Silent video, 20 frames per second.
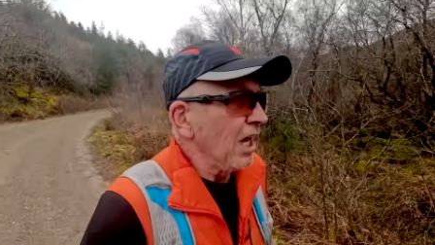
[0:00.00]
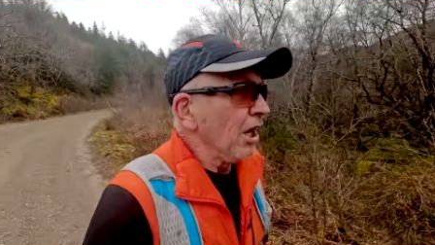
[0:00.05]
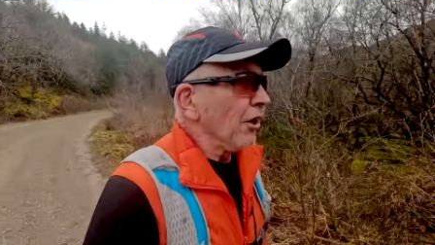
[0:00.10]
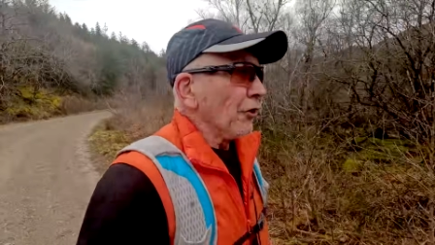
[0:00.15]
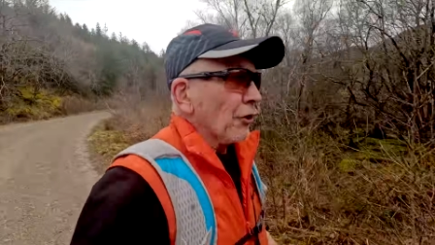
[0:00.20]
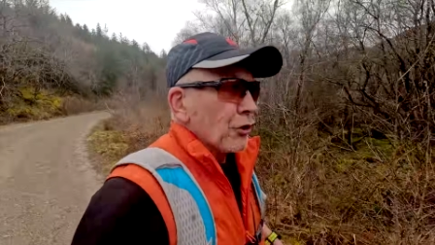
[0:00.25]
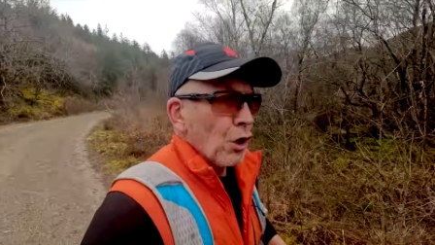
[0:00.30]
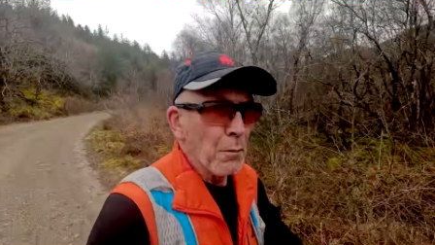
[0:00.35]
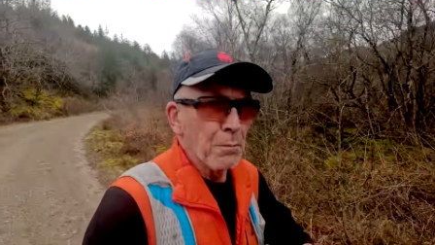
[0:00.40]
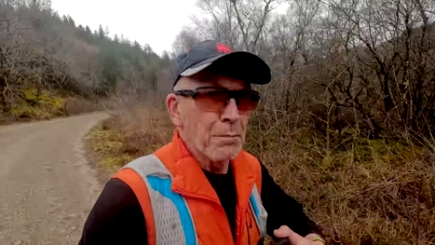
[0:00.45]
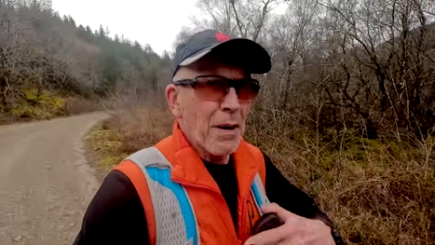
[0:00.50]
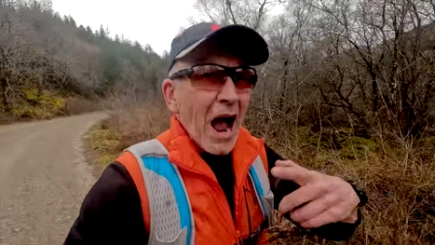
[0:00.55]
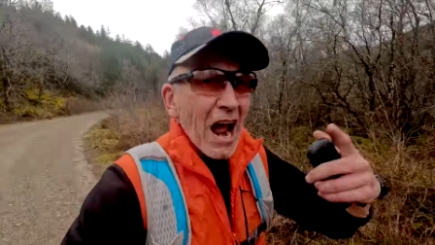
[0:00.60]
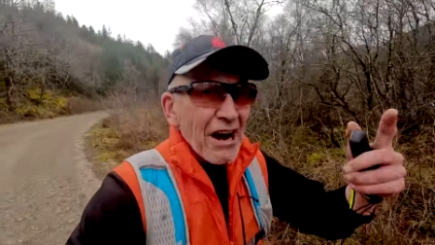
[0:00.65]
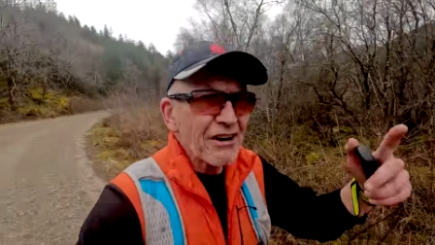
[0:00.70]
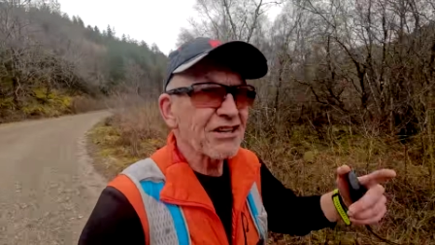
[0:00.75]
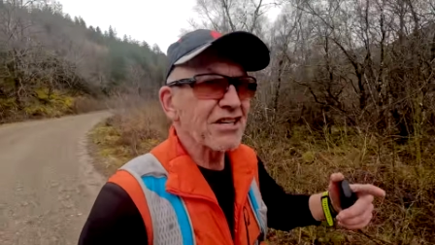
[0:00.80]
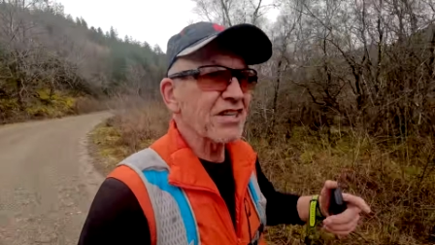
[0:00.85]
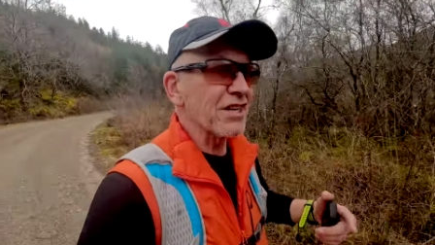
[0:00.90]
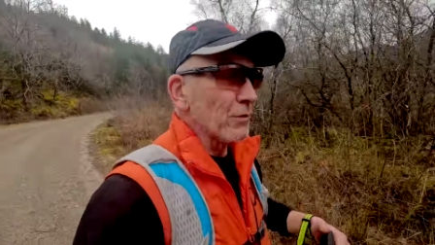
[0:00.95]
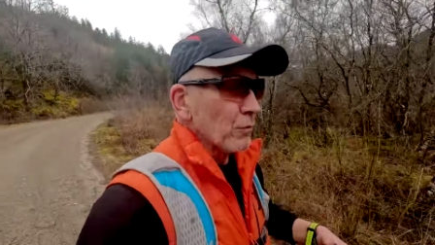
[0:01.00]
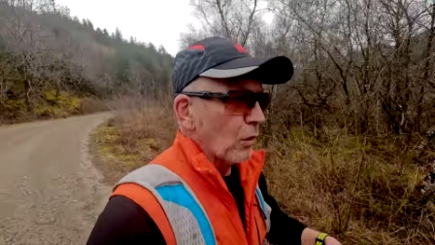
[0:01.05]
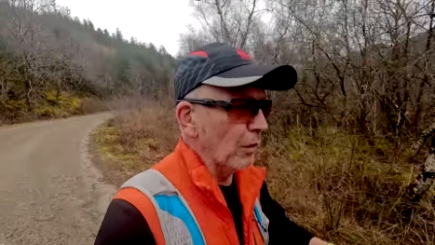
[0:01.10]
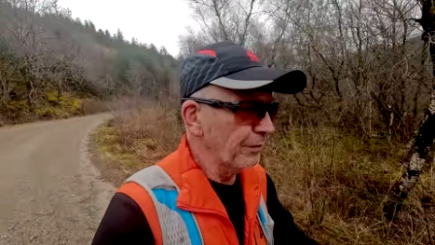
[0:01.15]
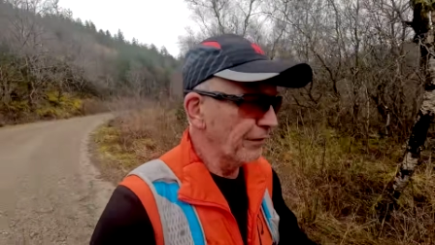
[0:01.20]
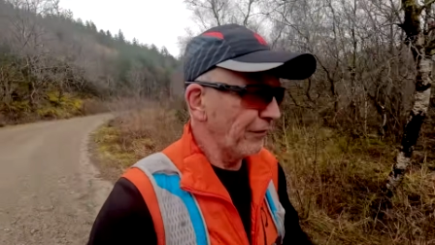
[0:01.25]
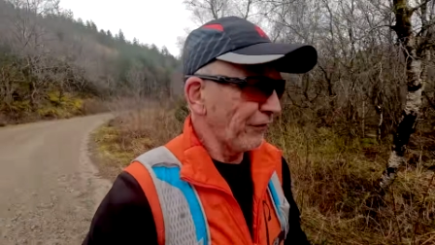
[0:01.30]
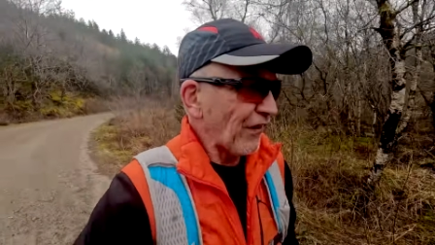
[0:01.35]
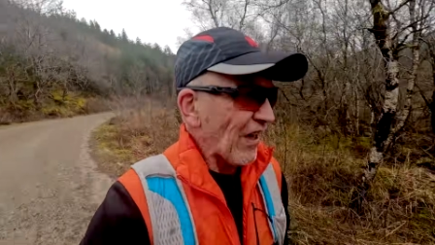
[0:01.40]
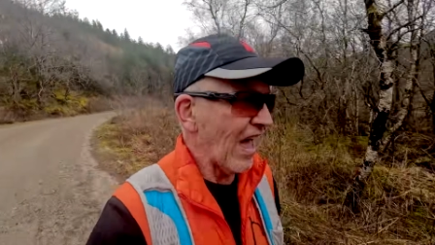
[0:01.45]
the comparison will
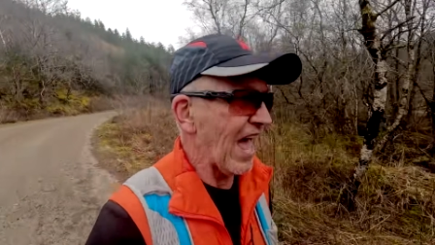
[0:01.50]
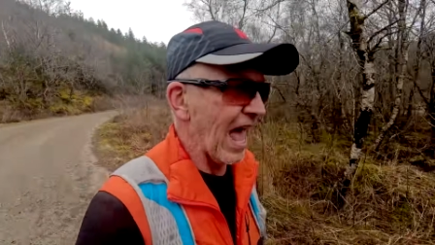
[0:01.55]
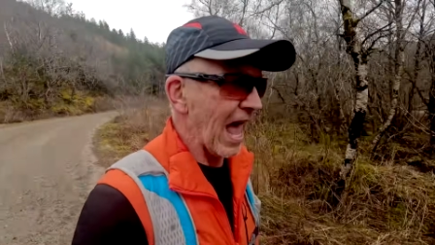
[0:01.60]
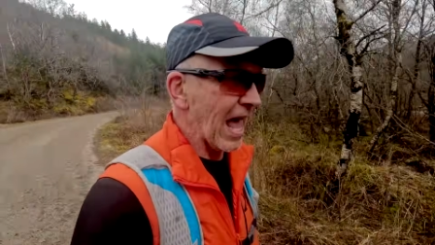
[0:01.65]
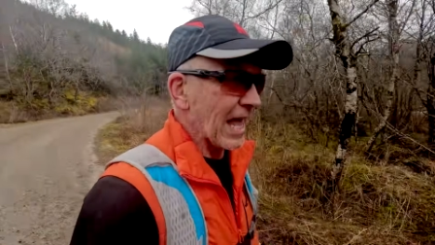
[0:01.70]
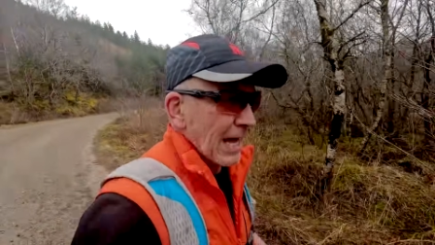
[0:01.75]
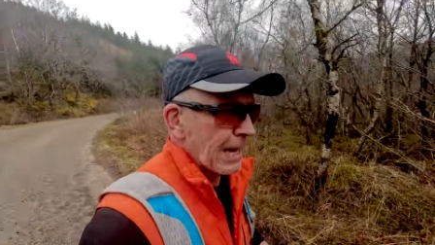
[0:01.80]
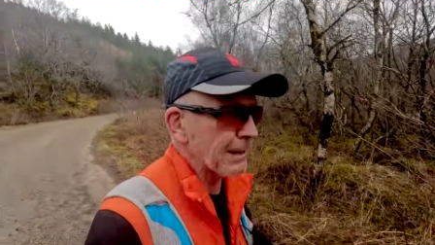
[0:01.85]
be fair.